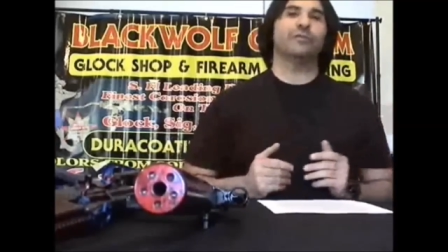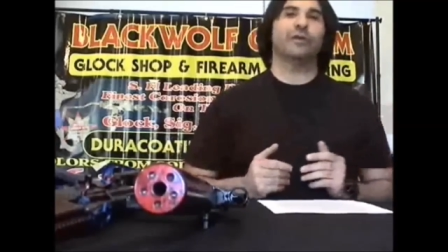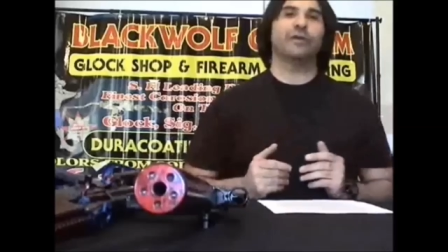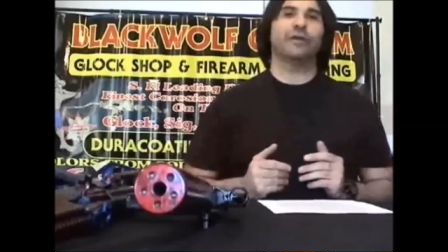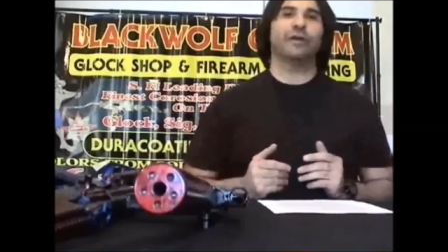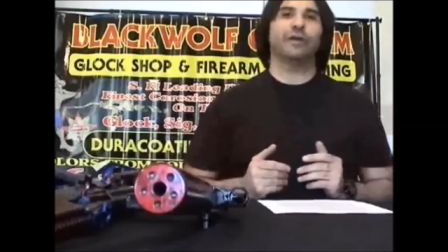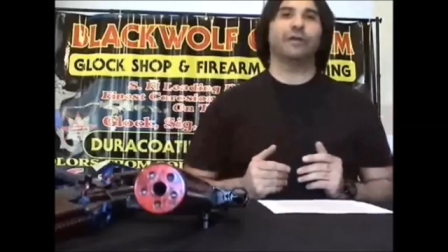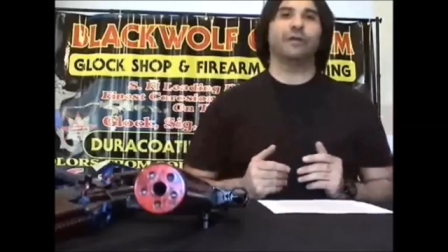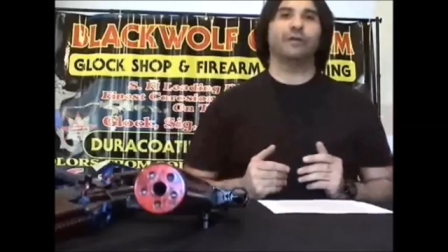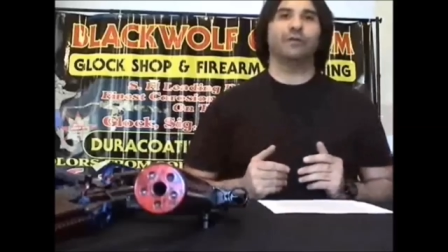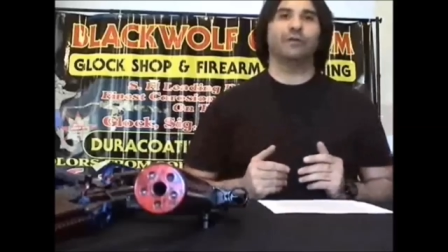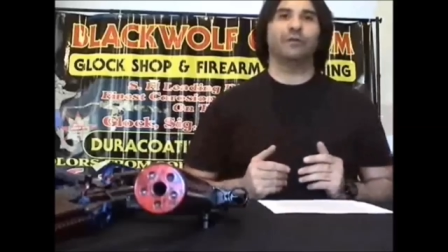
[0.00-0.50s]

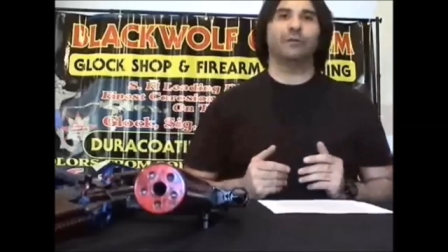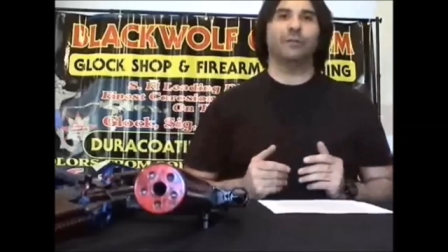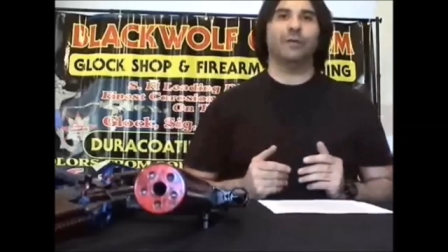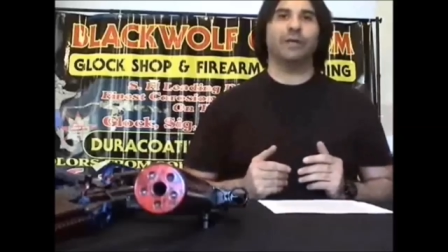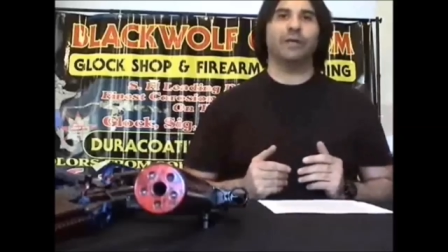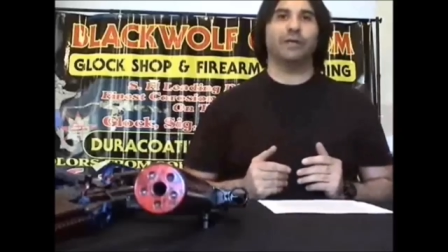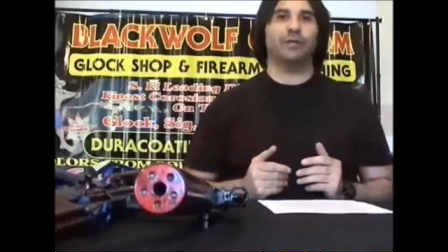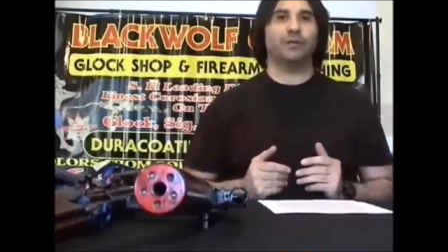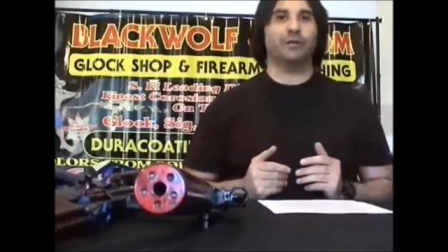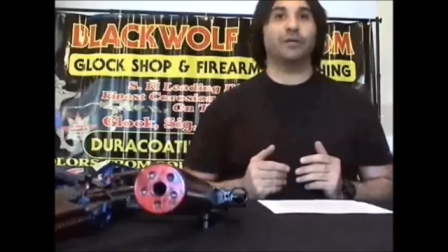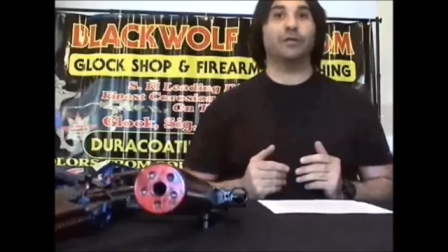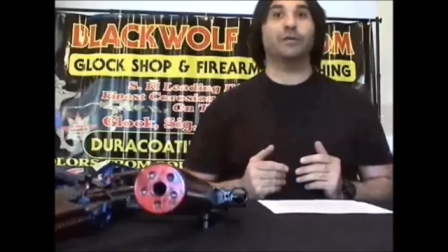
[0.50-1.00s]
very new to
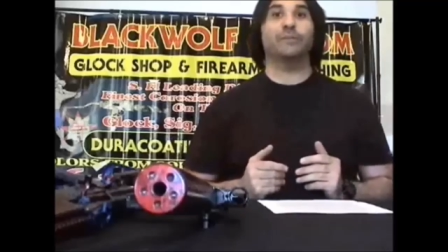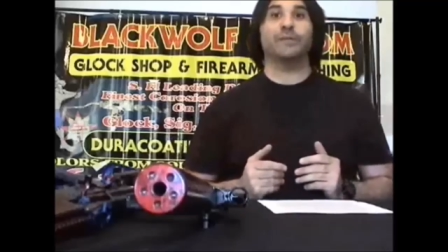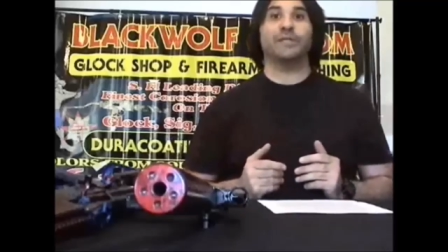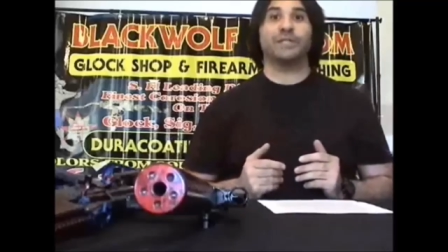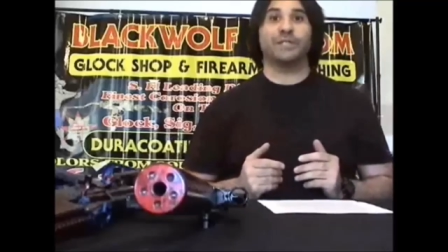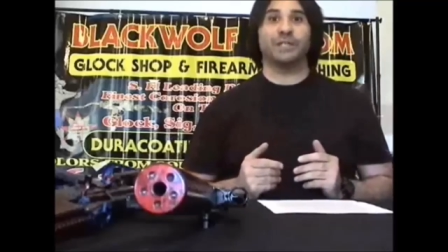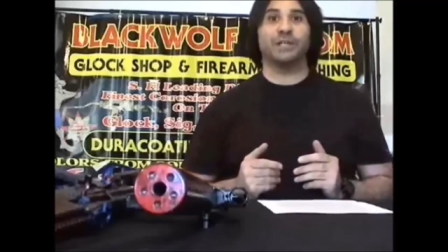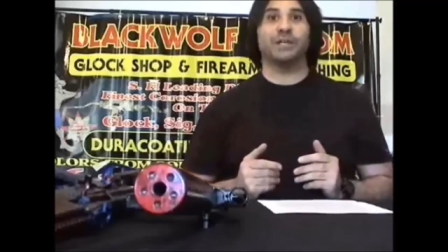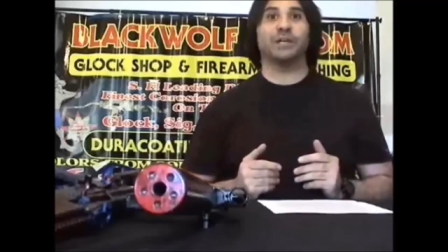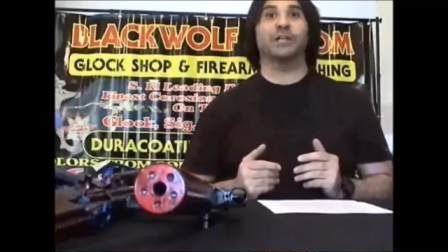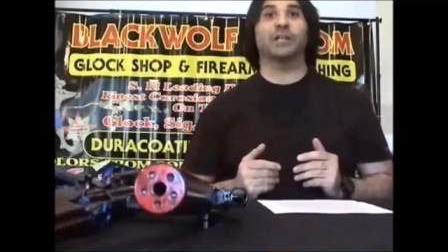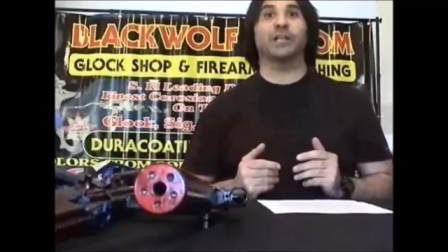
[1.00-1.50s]
me, and you're going to be
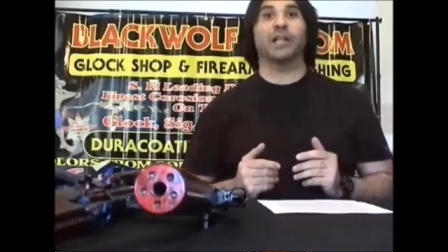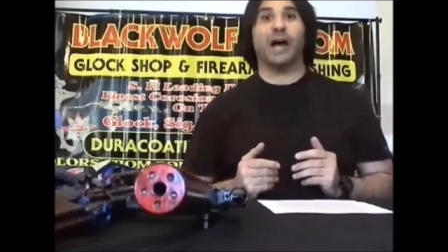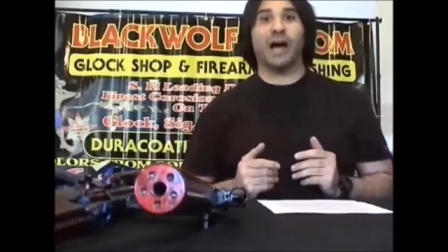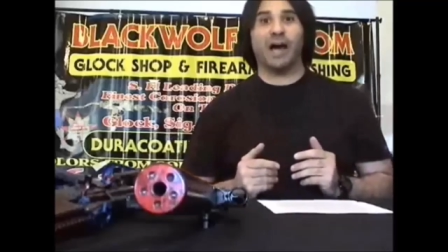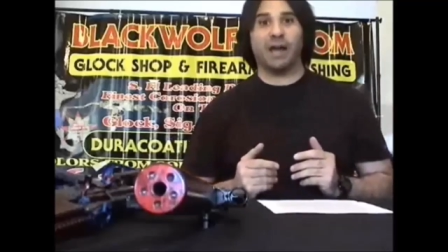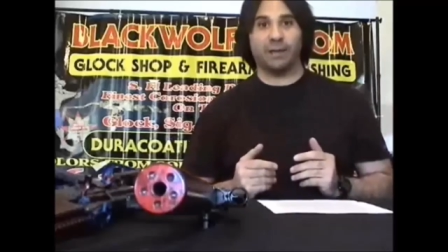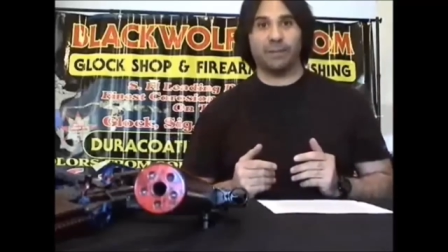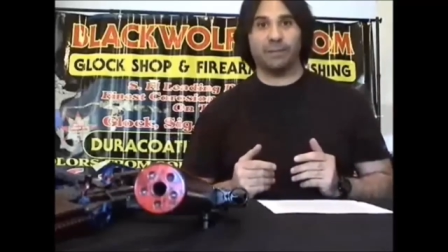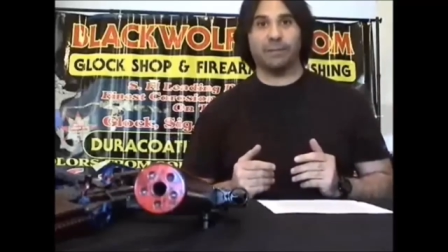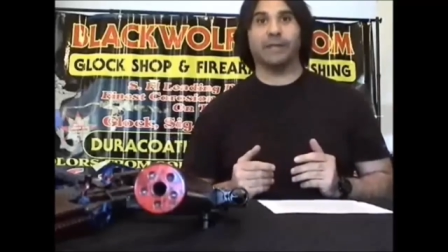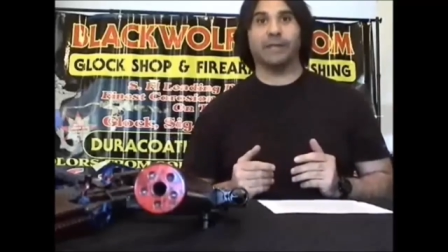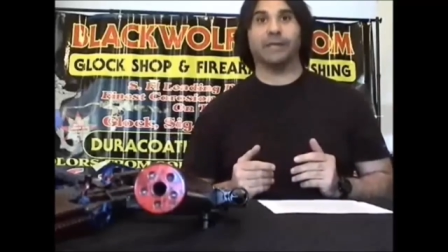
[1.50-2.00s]
seeing a
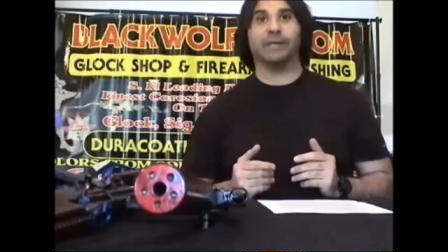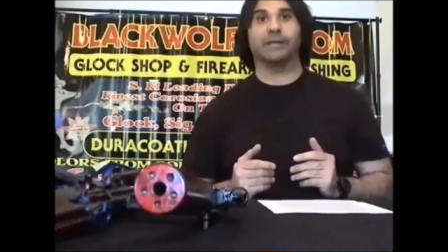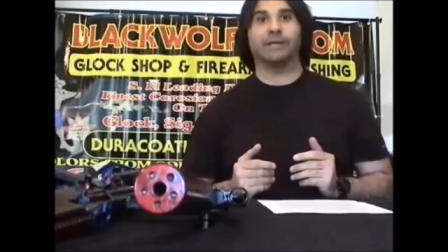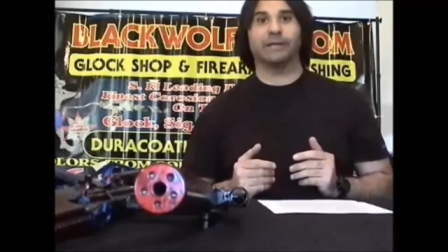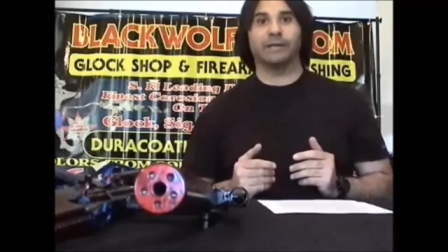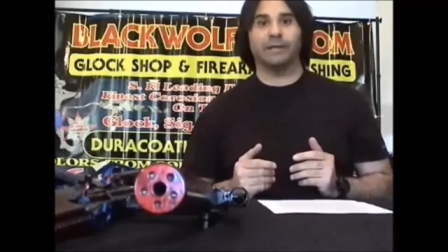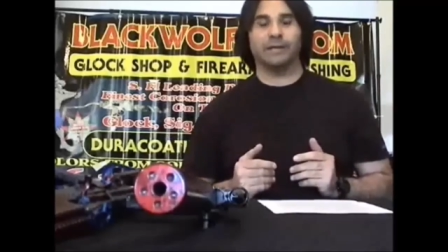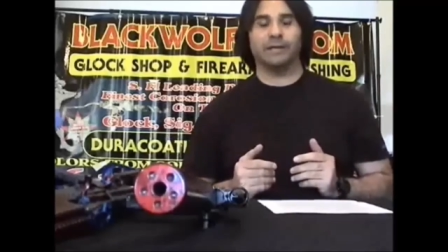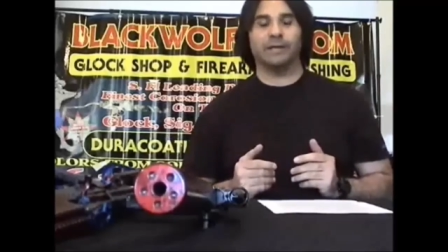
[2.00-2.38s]
lot of me.